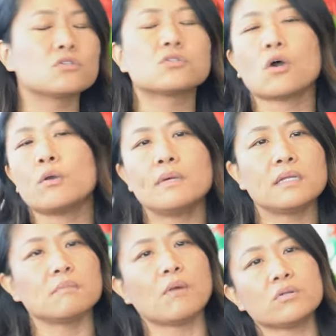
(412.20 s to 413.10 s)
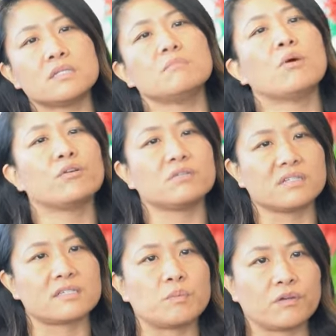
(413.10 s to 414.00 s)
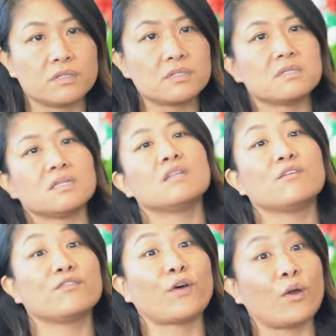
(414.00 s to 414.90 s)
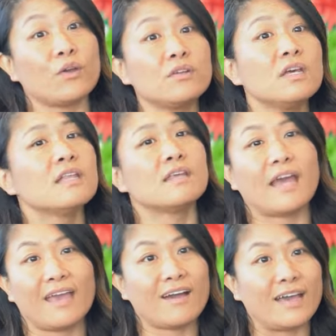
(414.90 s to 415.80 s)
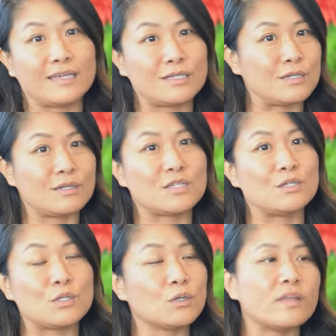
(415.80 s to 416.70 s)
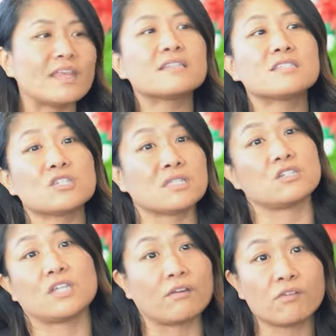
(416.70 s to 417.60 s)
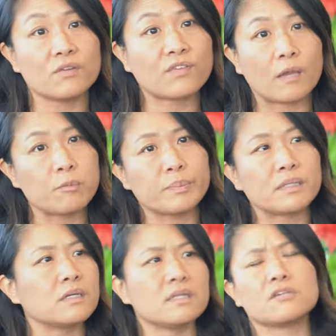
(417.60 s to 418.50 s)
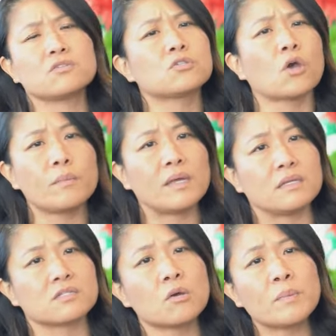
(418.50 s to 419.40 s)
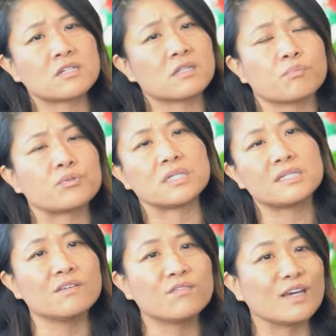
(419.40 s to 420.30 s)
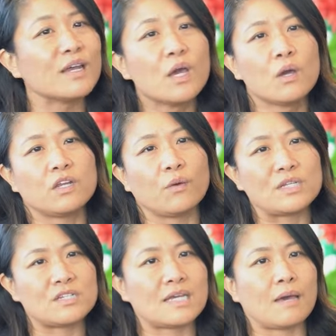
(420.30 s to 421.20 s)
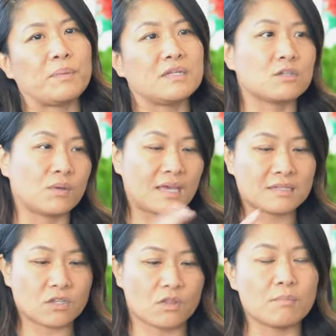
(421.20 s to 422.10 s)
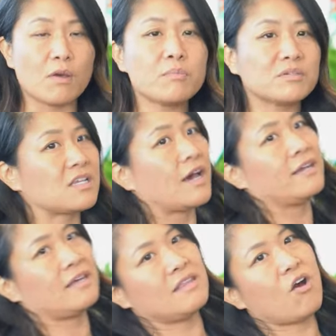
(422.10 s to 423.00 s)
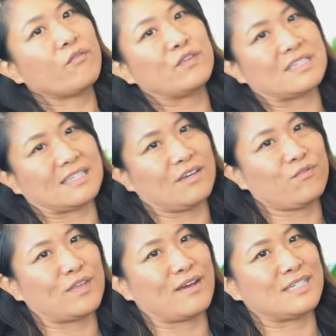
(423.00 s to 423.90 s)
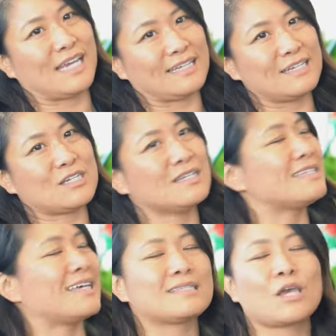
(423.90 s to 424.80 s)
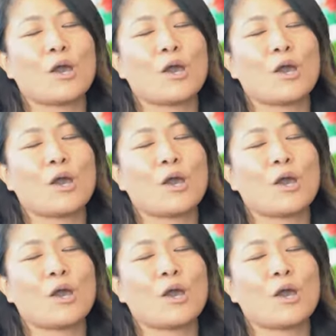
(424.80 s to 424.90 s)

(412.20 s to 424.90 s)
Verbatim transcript: There's so many multimodal experiences in the phone that AI can do. And that's just the generative capability. There's so much of the predictive that, we should tap into. And that's on the mobile side. And obviously for our technicians, that's